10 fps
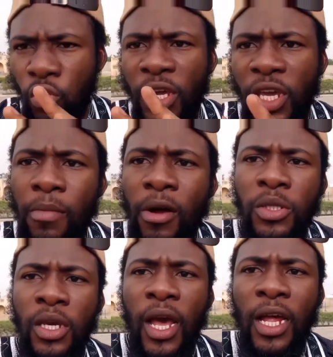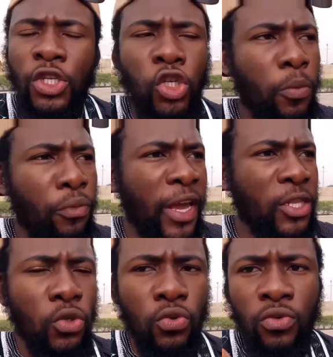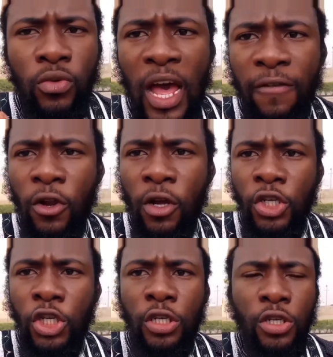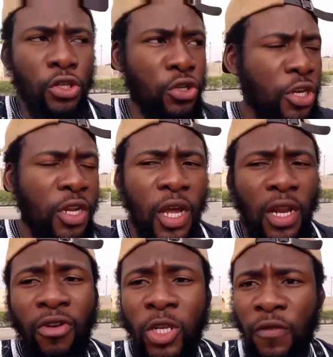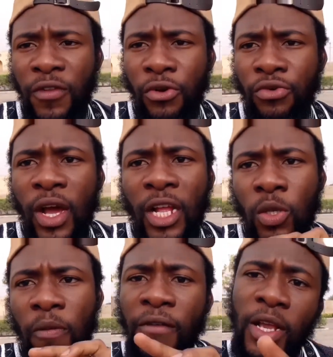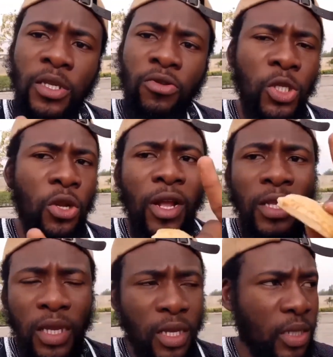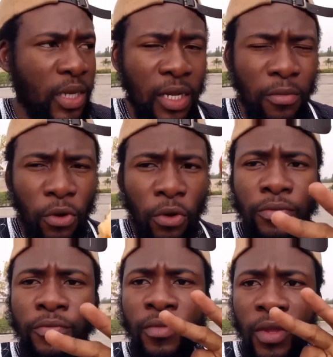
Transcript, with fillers: So we came out here at ShopRite to have lunch. You know, the other, the rest of the crew at some fancy restaurants inside the mall,